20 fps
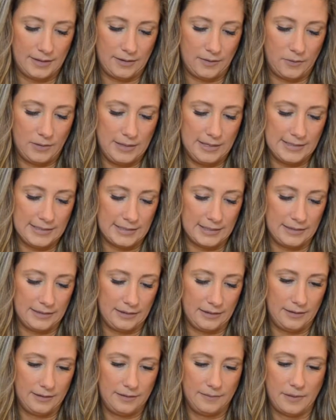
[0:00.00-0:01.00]
what is it?
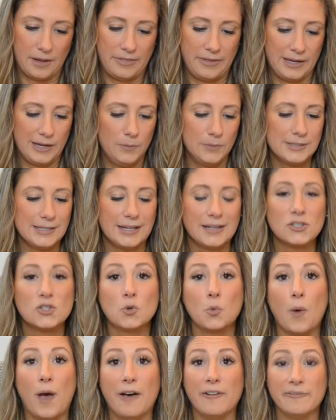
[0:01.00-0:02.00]
I think it was like a
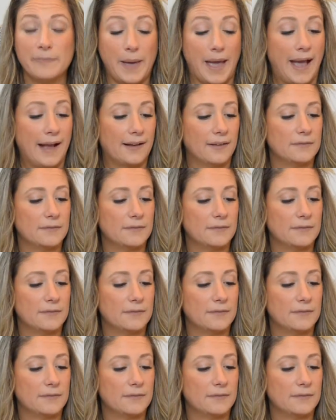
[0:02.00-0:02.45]
12 pack of